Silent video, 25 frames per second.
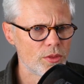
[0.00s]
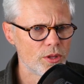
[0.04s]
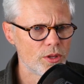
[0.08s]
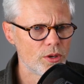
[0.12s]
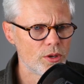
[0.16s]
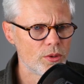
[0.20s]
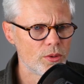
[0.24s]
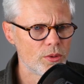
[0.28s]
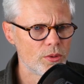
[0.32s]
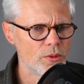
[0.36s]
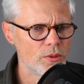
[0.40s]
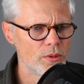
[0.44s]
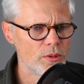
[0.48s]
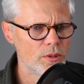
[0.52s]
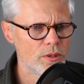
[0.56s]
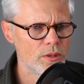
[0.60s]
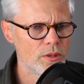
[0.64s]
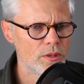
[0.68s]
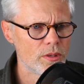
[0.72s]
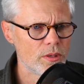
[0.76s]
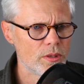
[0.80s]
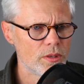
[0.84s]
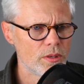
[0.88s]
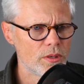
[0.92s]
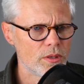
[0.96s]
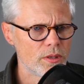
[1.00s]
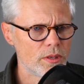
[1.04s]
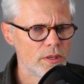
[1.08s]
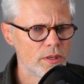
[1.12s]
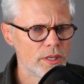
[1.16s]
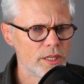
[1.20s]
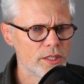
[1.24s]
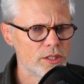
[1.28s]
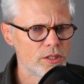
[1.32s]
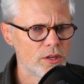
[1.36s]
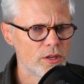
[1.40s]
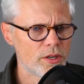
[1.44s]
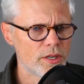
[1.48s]
though
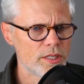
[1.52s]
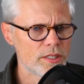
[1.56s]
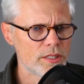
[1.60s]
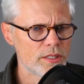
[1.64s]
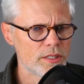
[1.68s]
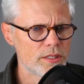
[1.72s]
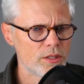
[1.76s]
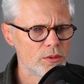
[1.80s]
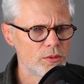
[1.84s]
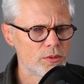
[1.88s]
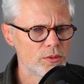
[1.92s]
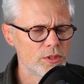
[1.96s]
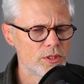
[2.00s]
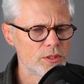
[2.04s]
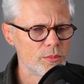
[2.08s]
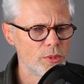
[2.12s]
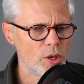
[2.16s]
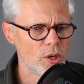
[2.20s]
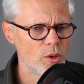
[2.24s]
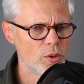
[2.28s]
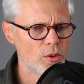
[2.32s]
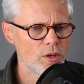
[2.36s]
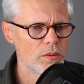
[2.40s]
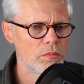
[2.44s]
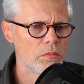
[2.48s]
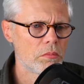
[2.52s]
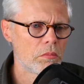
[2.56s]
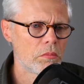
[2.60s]
he taught us don't smoke.